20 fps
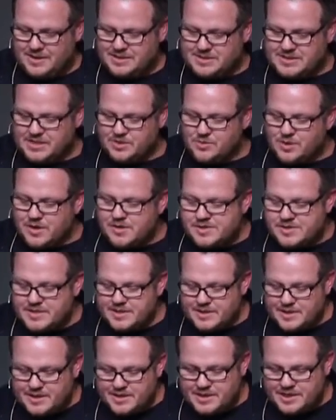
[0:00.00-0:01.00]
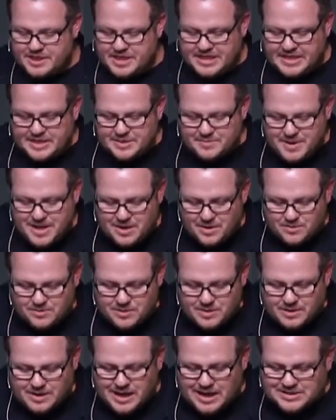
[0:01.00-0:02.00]
So you aren't to think
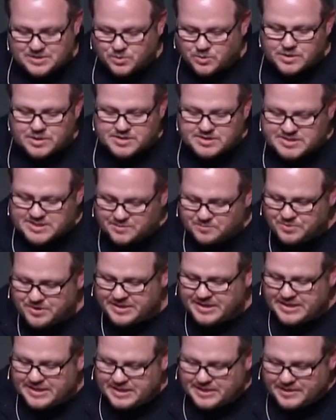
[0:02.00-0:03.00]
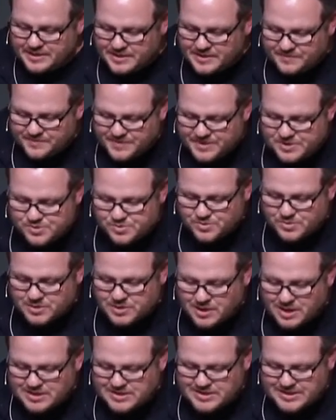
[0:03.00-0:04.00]
about God's word simply in an individual
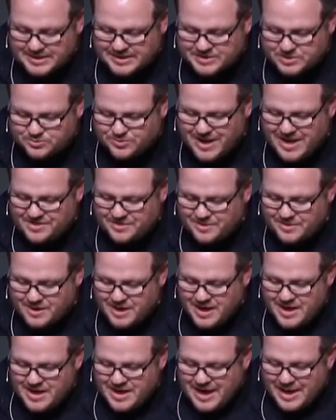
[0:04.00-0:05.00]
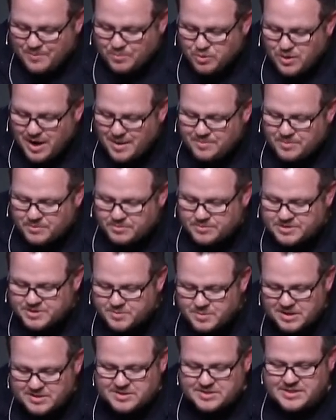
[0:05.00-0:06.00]
context. Rather, a proper
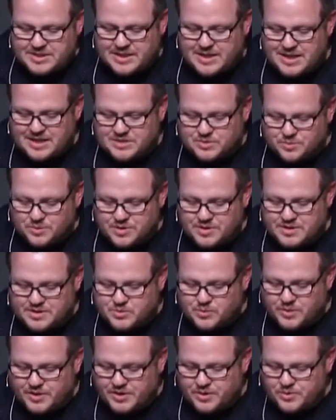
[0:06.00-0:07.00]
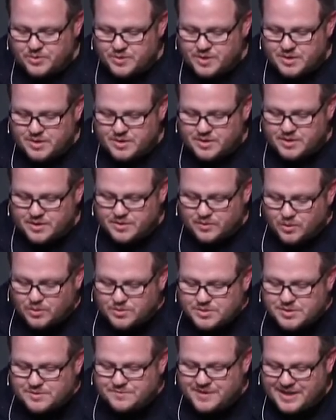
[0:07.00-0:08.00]
response to God's word is where you're
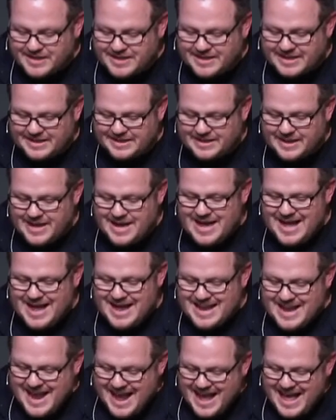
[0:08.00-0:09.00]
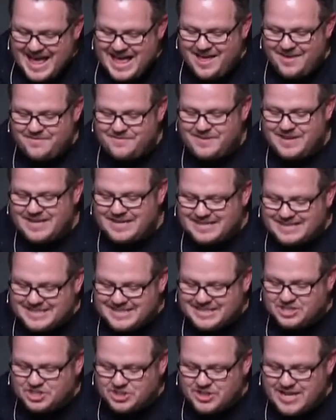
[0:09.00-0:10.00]
cultivating and have an
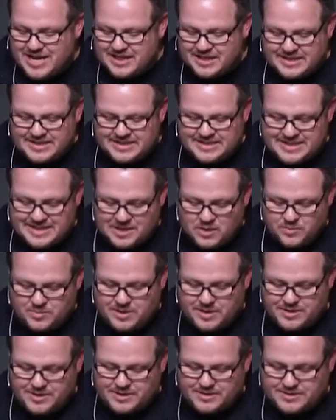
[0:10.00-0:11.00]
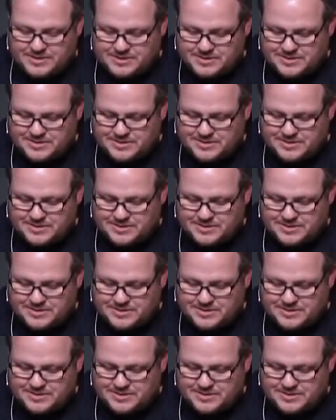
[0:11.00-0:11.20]
intentionality to help others.